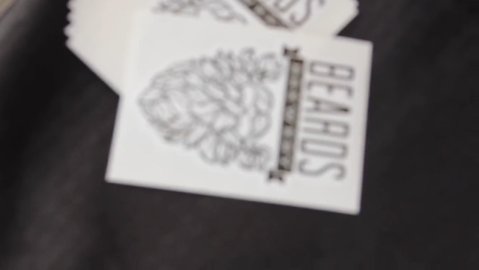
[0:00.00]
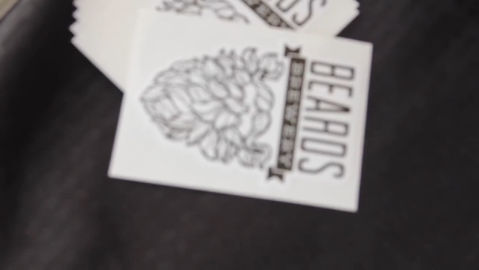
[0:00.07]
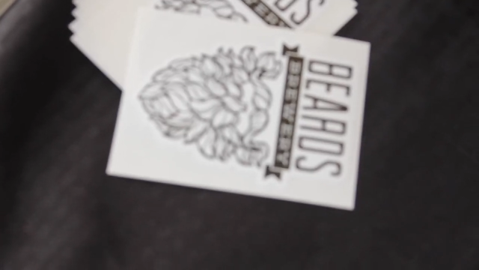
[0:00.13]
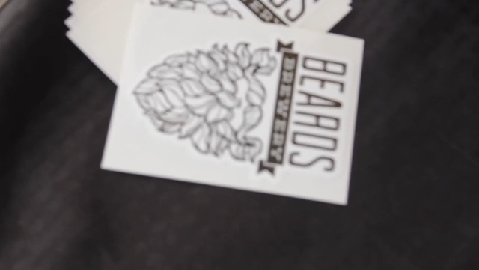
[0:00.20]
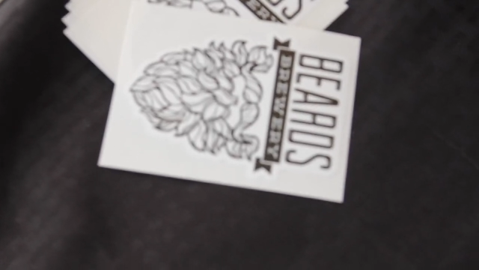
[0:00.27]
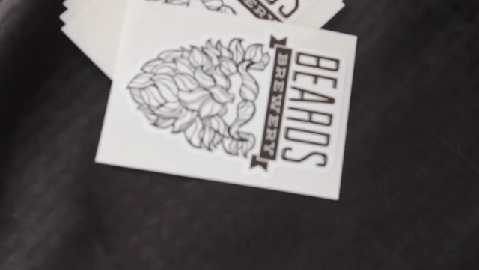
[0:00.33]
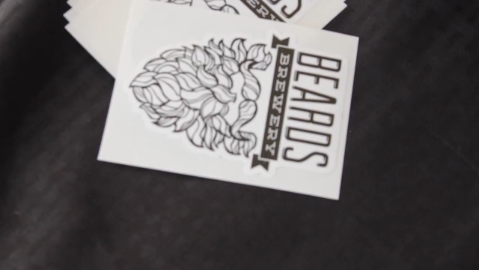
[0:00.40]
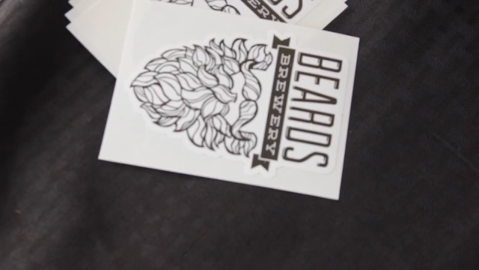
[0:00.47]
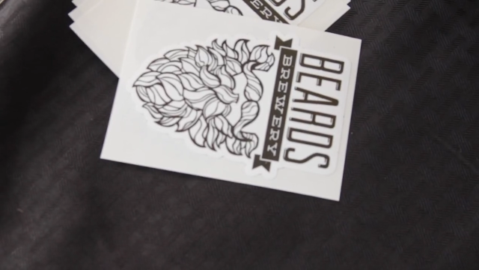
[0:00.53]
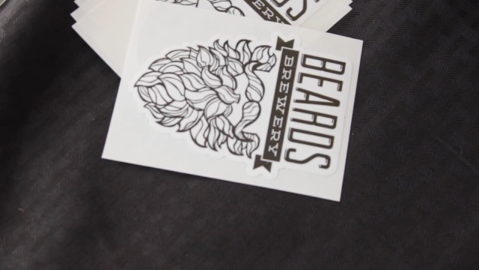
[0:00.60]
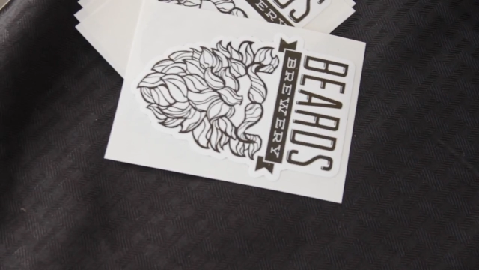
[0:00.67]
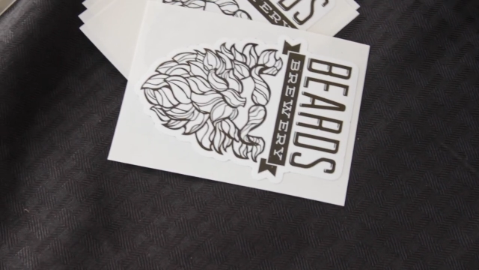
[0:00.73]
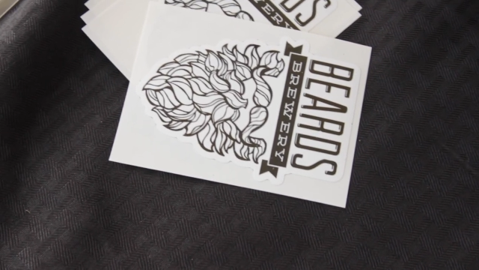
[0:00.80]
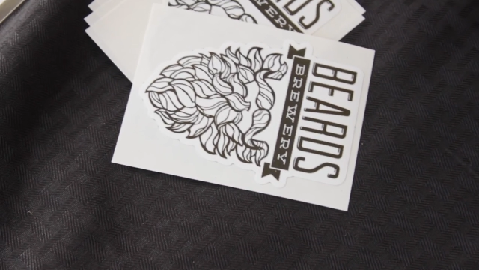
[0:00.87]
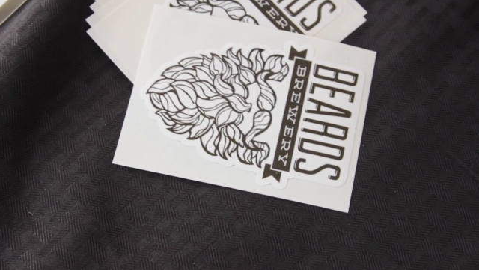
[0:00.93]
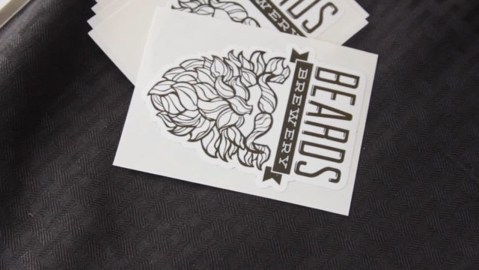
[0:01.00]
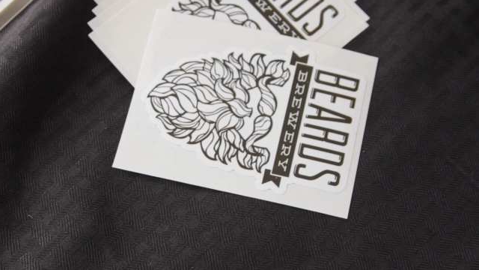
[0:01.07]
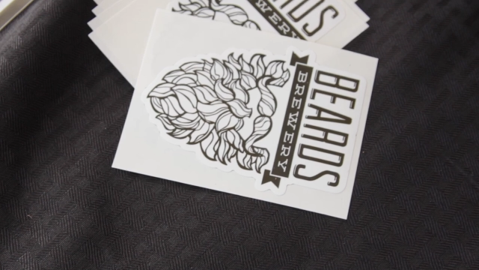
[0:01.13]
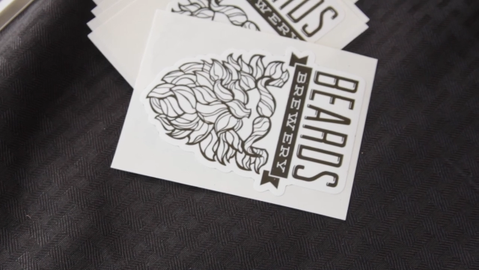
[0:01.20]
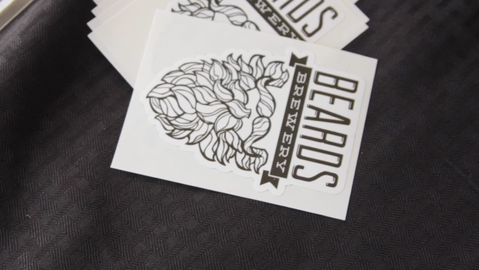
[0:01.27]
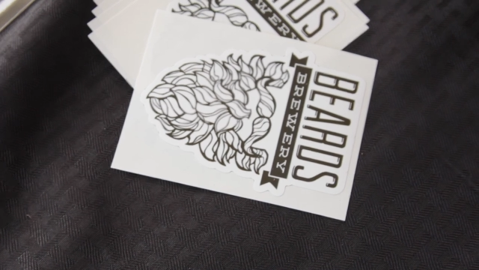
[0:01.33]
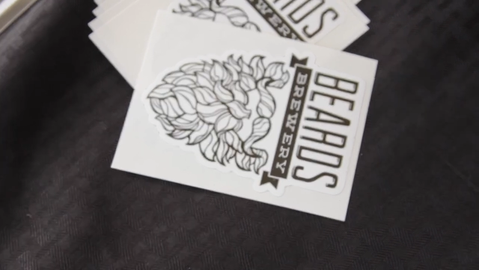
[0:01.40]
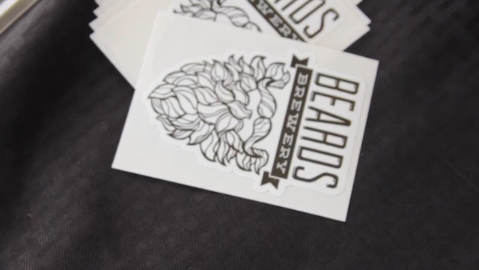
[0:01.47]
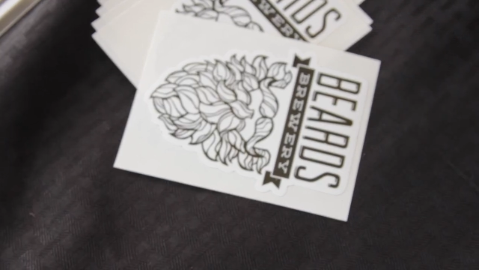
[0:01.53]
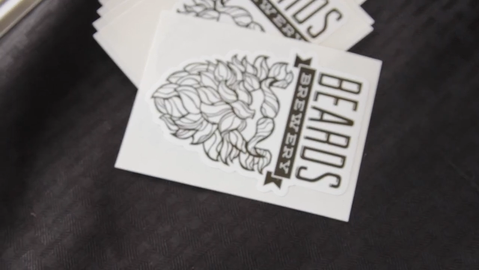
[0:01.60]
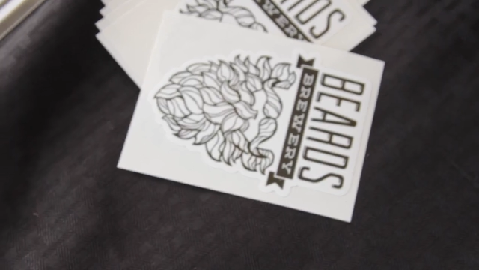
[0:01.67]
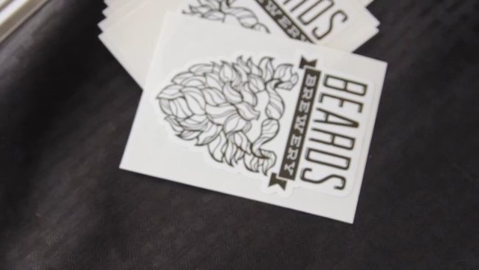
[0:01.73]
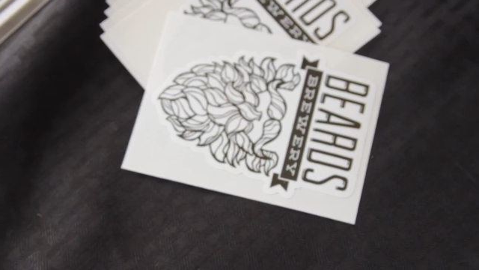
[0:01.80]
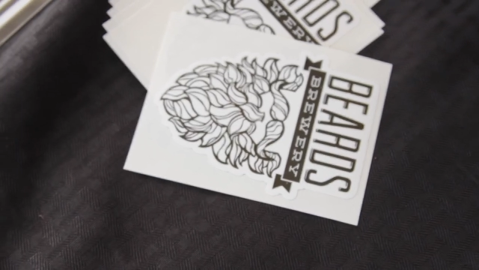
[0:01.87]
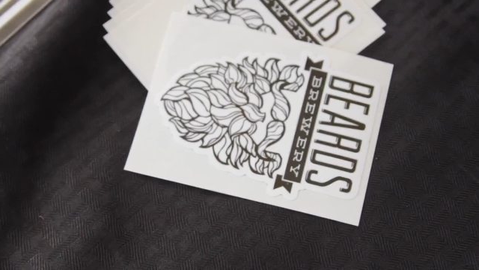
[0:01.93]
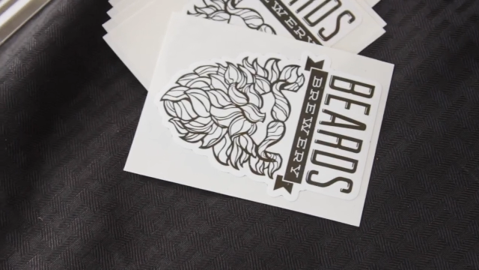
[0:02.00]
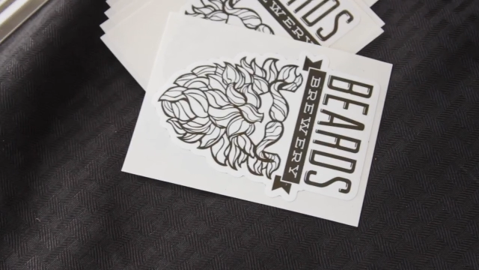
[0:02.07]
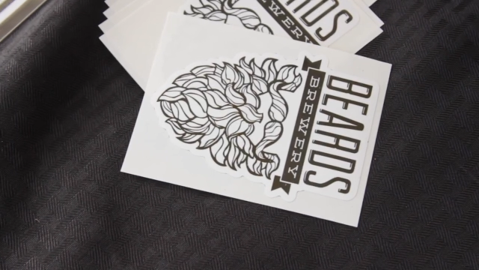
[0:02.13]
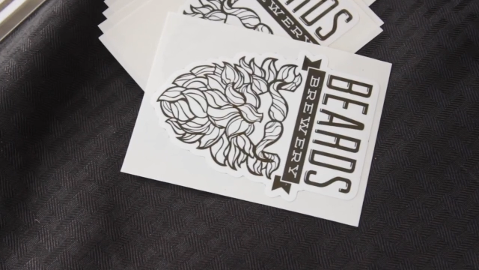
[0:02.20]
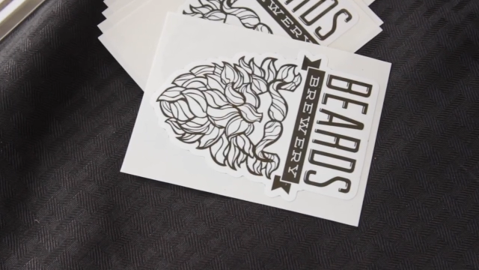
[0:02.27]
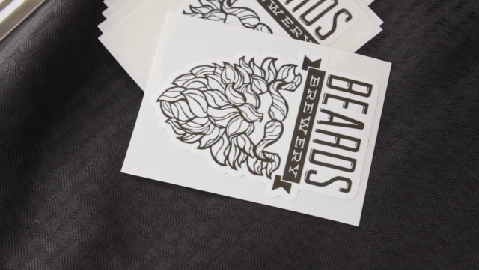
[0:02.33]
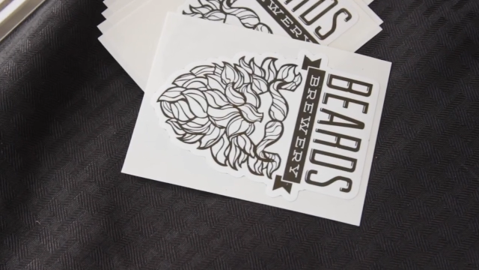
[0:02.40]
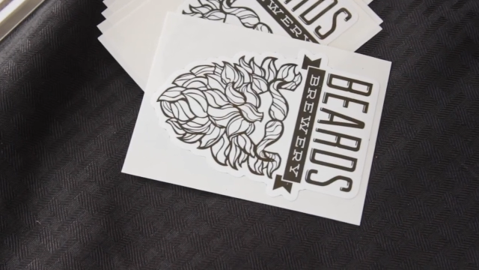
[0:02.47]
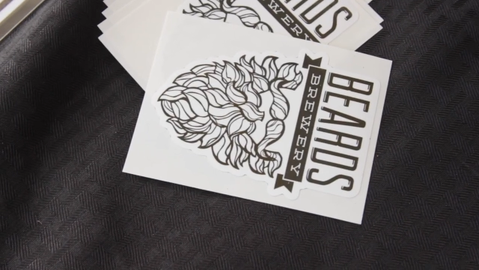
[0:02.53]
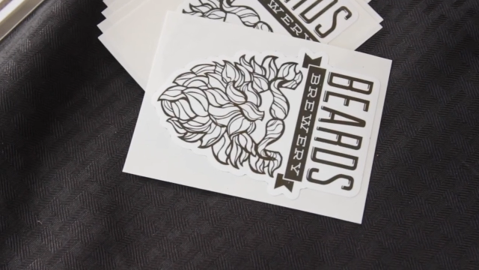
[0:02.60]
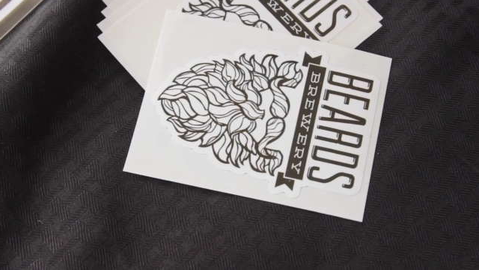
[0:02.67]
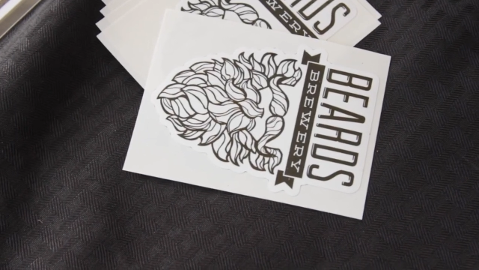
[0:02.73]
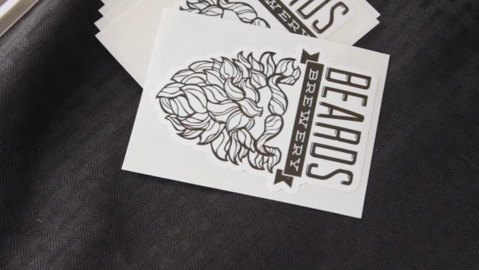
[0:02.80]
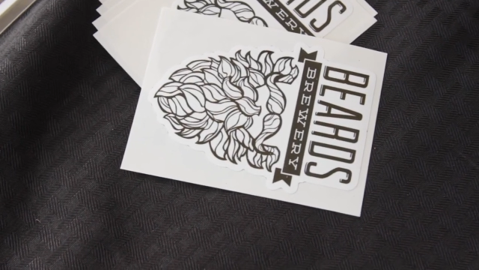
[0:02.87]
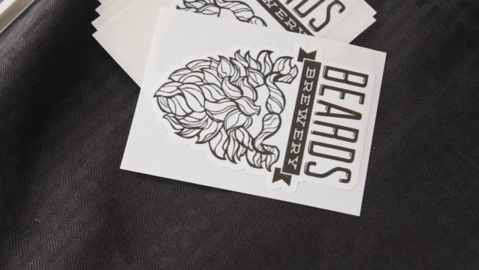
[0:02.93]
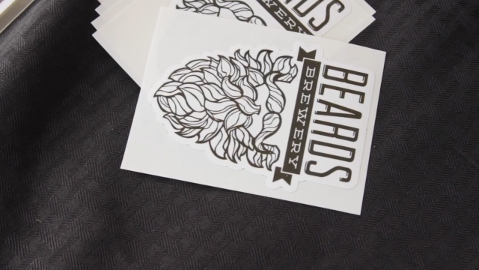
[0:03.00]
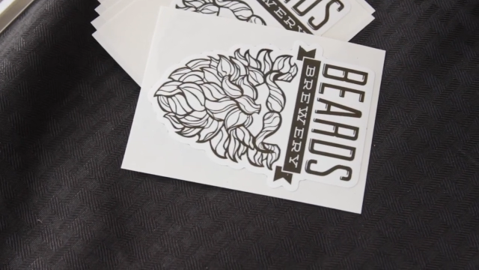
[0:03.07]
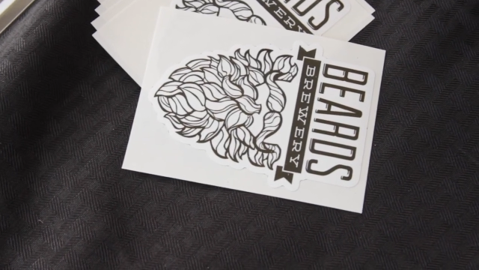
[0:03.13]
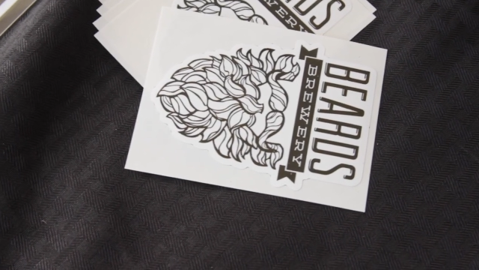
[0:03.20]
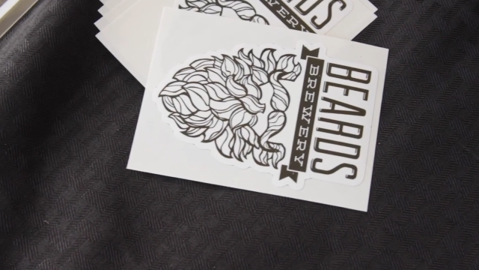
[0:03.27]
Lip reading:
(no speaker visible)